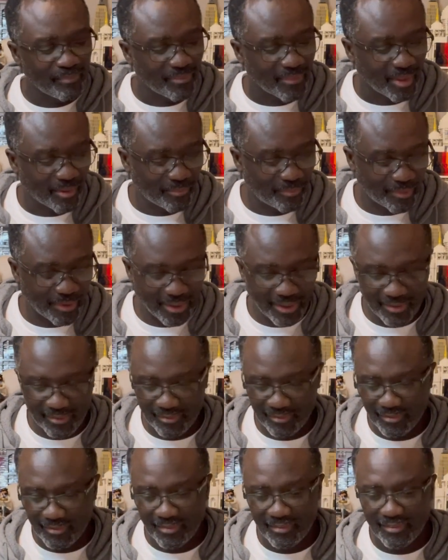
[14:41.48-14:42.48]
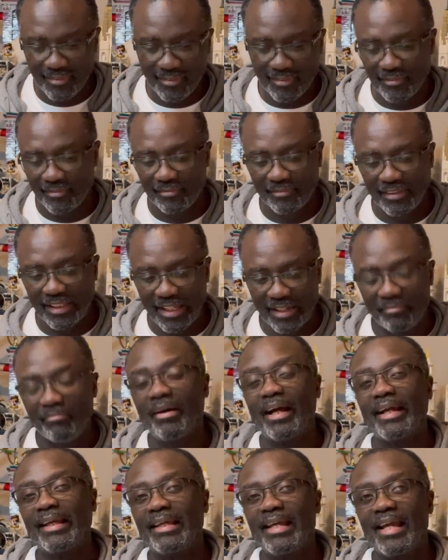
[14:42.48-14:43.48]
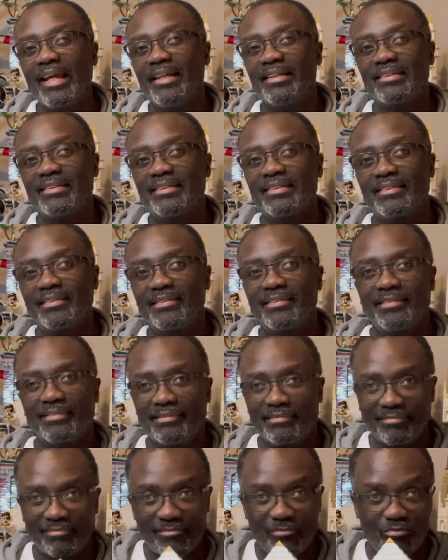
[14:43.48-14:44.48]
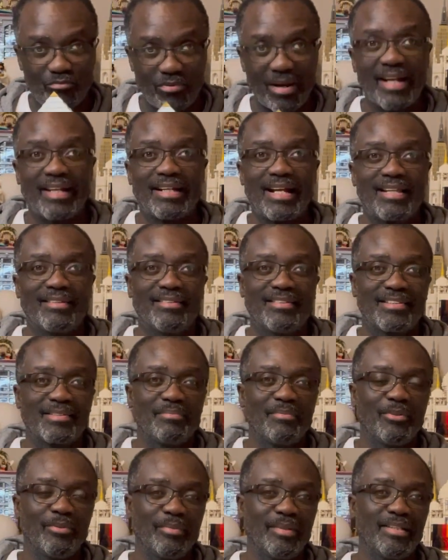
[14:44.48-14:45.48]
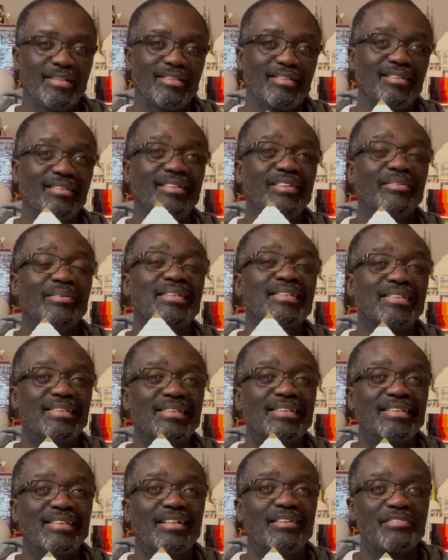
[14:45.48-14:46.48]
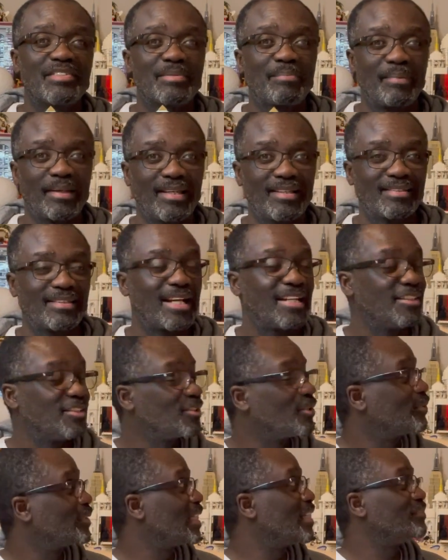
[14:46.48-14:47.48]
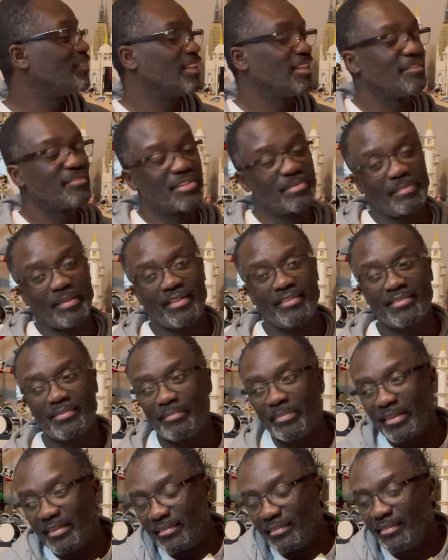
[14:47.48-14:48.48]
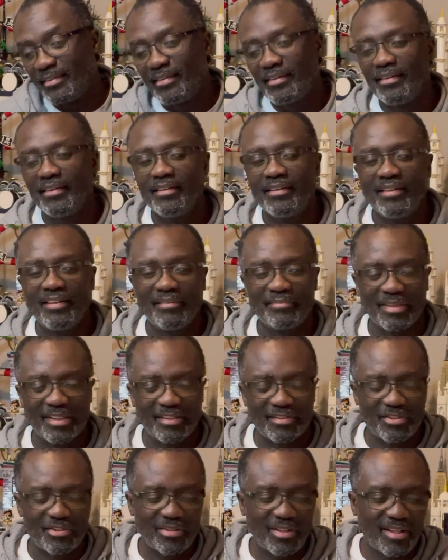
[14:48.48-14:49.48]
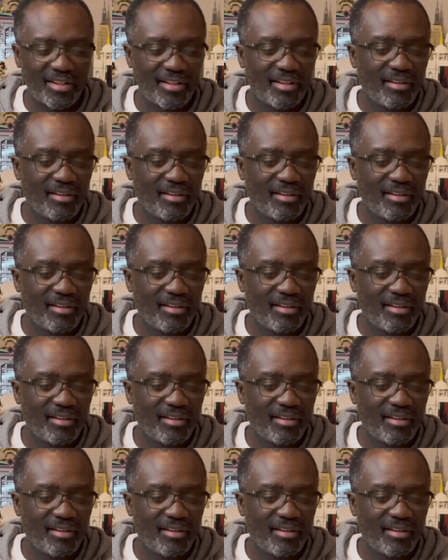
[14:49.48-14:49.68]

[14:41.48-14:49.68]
But in my case, right at this moment, there isn't enough space. I don't have enough space, but I'm going to try.